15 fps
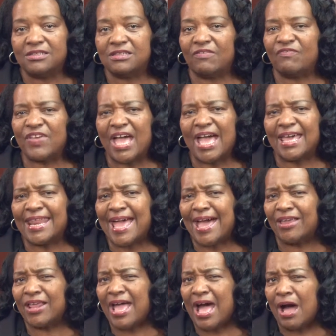To find
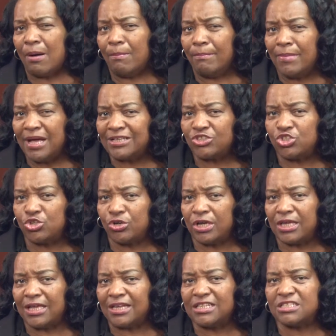out how much
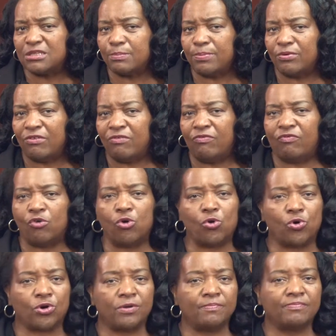you're eligible
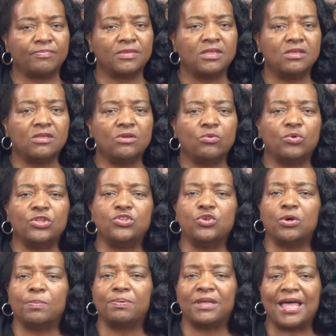for when
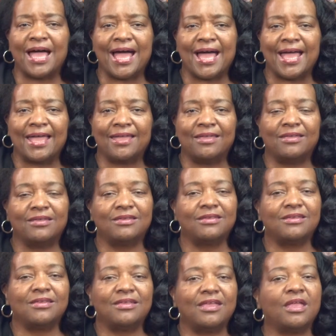you apply,
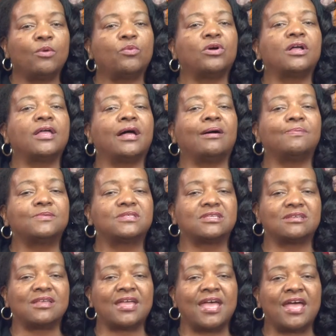it will help
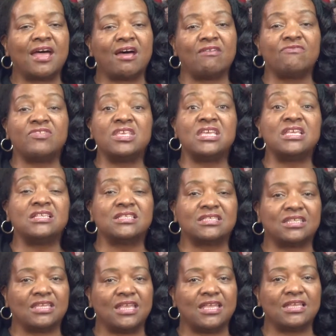to have these
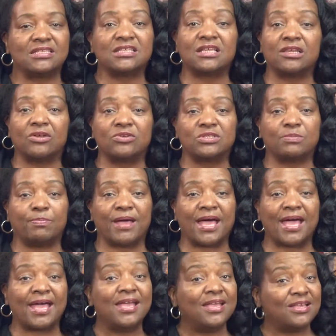things close
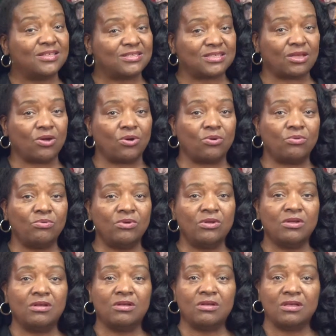by. So
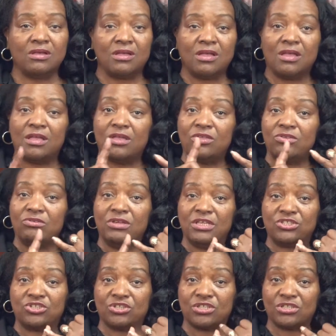you
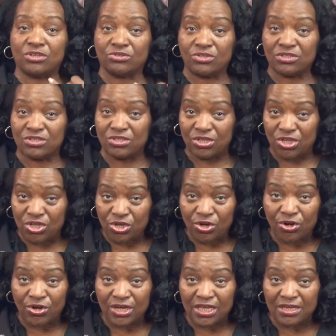need your Social
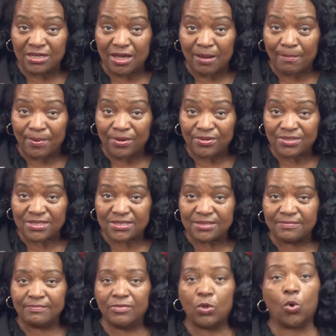Security
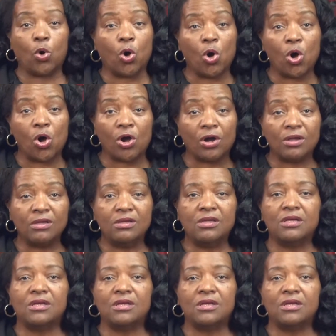numbers or